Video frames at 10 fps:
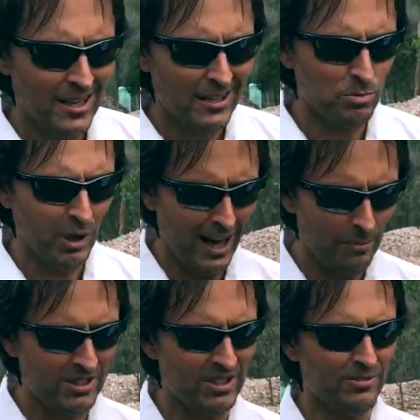because what
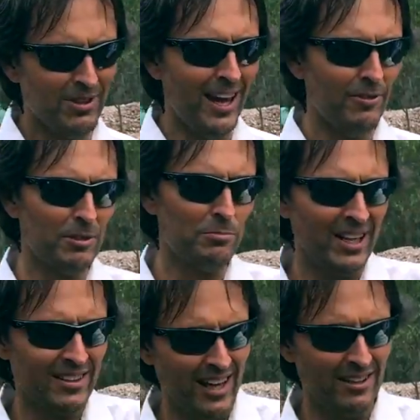happens is they have to
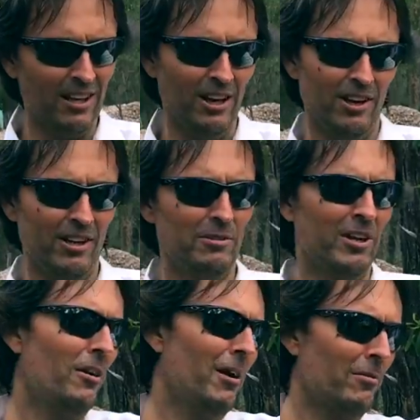bring down the loader and
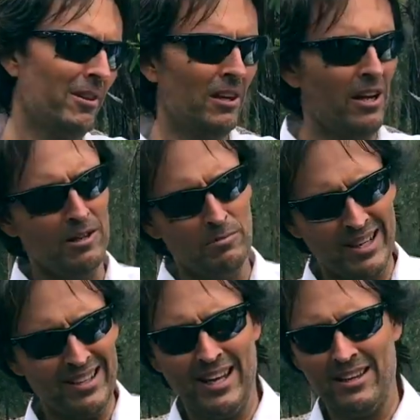go up with the loader and
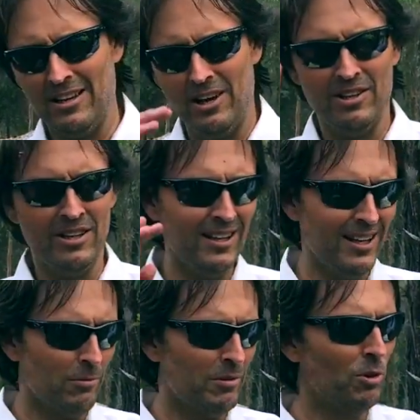bring down the loader. You end
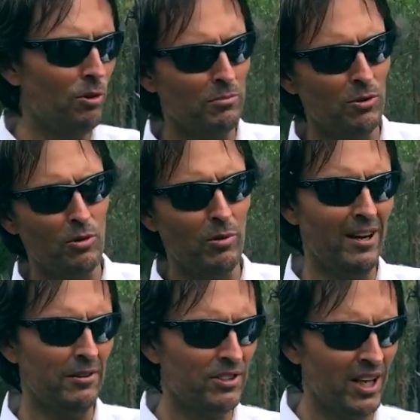up with more and more
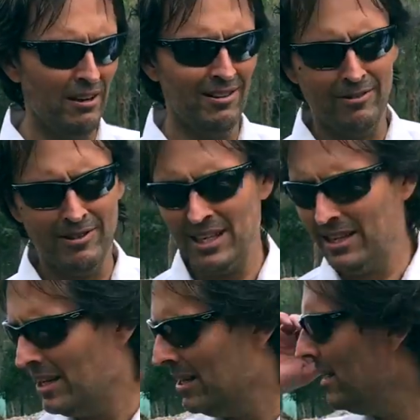wear and tear and everything.
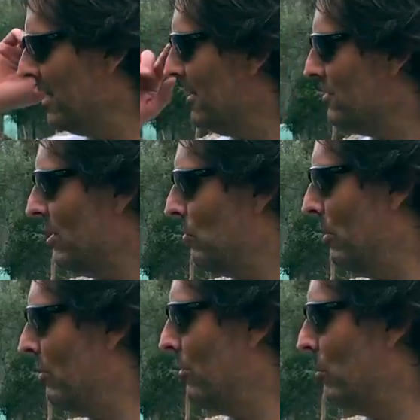So
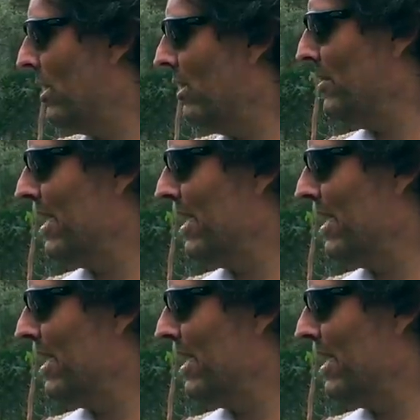what I've